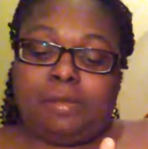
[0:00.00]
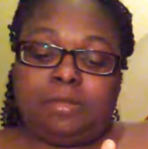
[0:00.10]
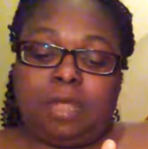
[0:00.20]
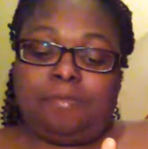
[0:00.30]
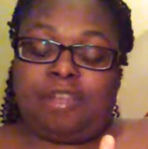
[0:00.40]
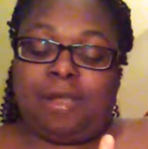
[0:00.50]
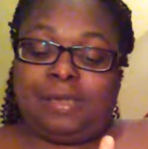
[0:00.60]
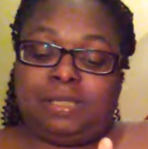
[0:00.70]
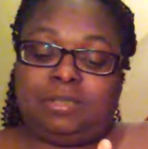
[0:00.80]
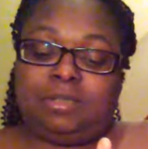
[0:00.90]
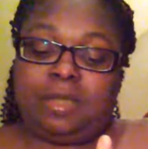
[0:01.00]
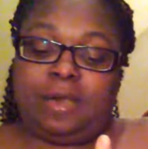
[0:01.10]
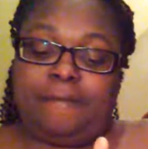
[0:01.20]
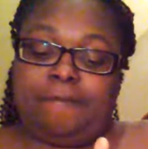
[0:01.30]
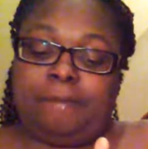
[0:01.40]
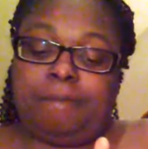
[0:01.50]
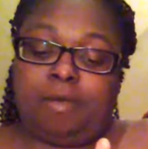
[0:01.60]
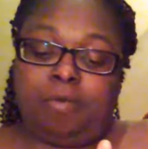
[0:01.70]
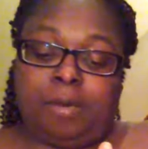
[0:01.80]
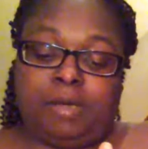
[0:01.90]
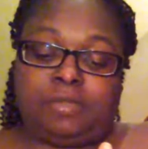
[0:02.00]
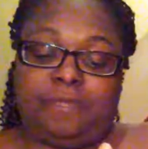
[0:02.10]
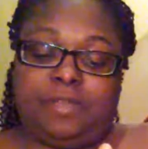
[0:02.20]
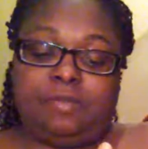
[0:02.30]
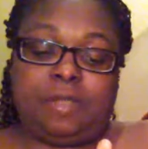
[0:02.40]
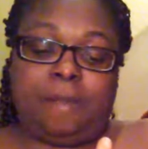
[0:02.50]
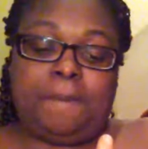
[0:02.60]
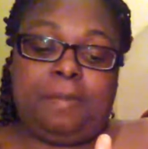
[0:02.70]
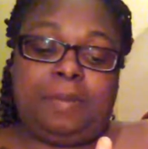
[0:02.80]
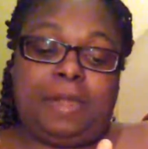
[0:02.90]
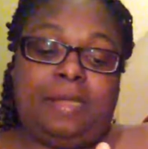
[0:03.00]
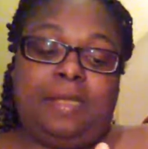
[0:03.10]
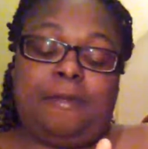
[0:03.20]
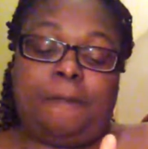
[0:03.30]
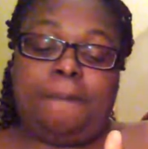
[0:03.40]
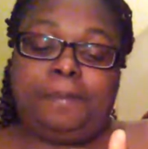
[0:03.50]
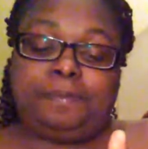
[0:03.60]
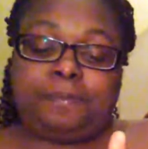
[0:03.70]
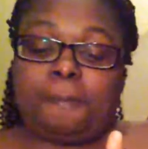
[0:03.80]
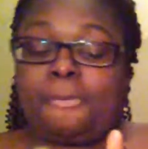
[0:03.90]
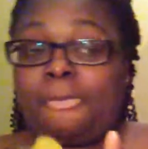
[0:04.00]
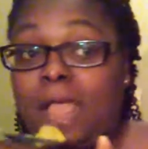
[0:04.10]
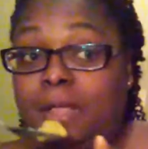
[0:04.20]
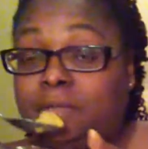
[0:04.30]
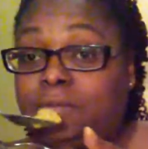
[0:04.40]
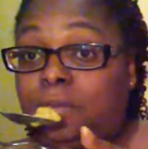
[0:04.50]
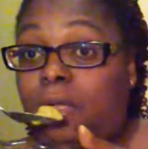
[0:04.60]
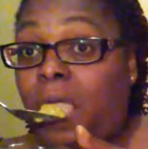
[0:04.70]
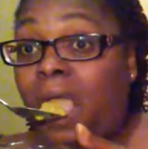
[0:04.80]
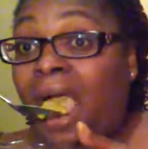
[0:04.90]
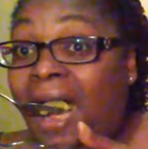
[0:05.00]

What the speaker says: So I'm trying to understand it from both parts of view. Some people out here in this world